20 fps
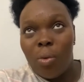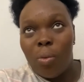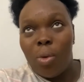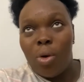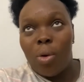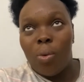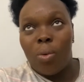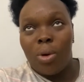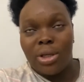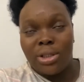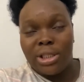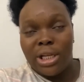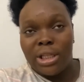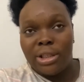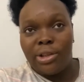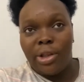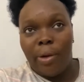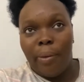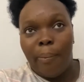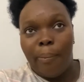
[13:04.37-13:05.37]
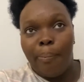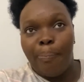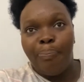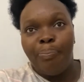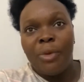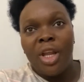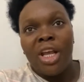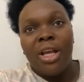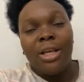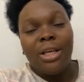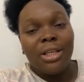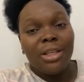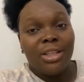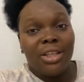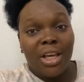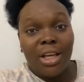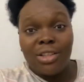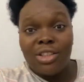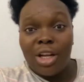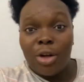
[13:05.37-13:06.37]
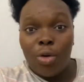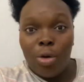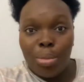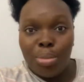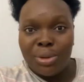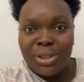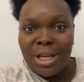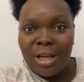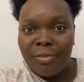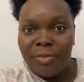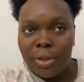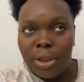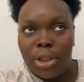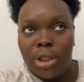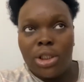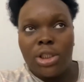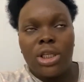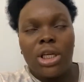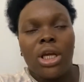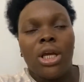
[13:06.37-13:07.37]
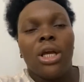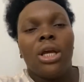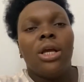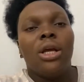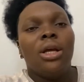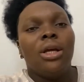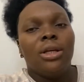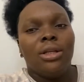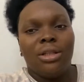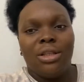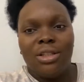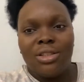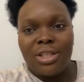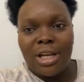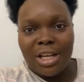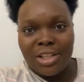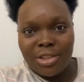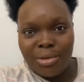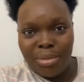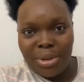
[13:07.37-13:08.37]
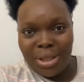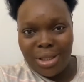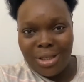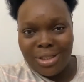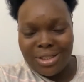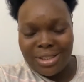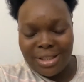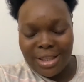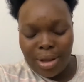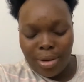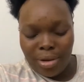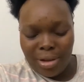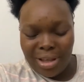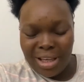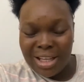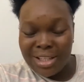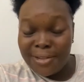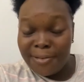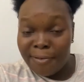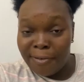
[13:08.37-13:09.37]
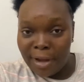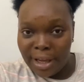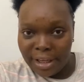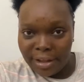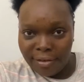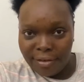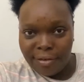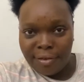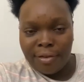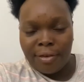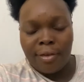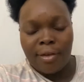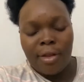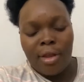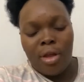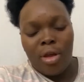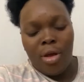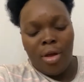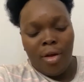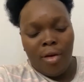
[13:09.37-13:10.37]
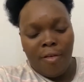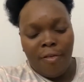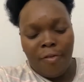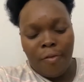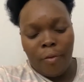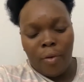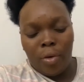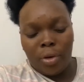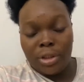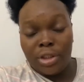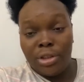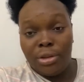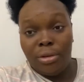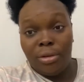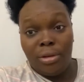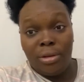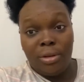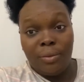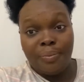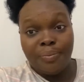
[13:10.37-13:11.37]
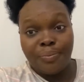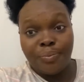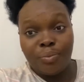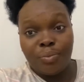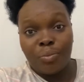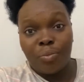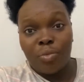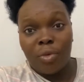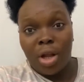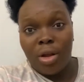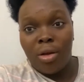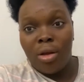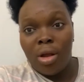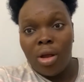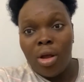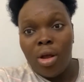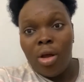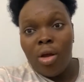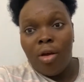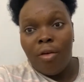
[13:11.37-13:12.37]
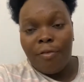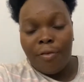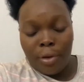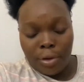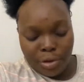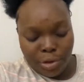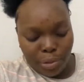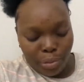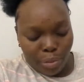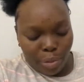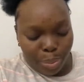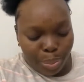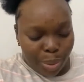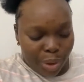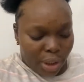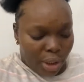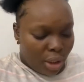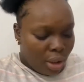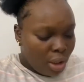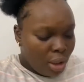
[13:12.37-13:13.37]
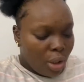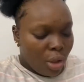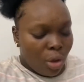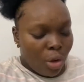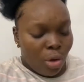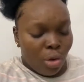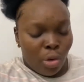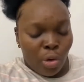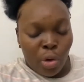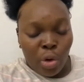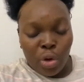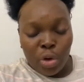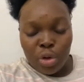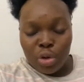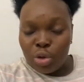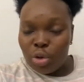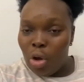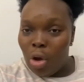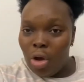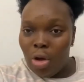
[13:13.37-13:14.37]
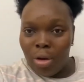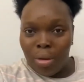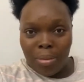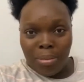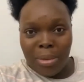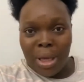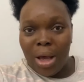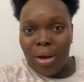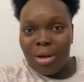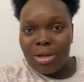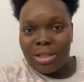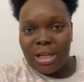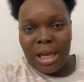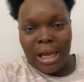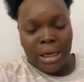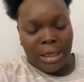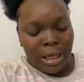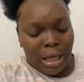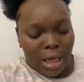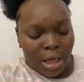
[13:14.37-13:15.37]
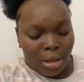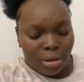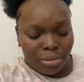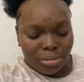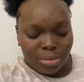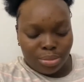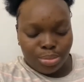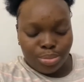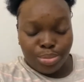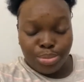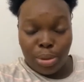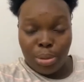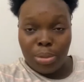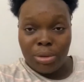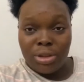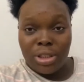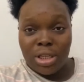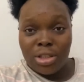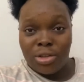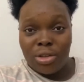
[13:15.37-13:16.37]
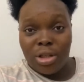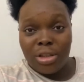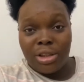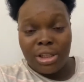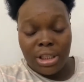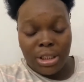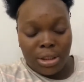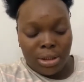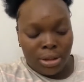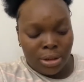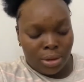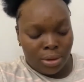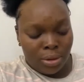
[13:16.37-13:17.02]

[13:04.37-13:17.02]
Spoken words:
one was at Ikeja Computer Village. They charged me 8,85 for the repair. So me, I was like, there's nothing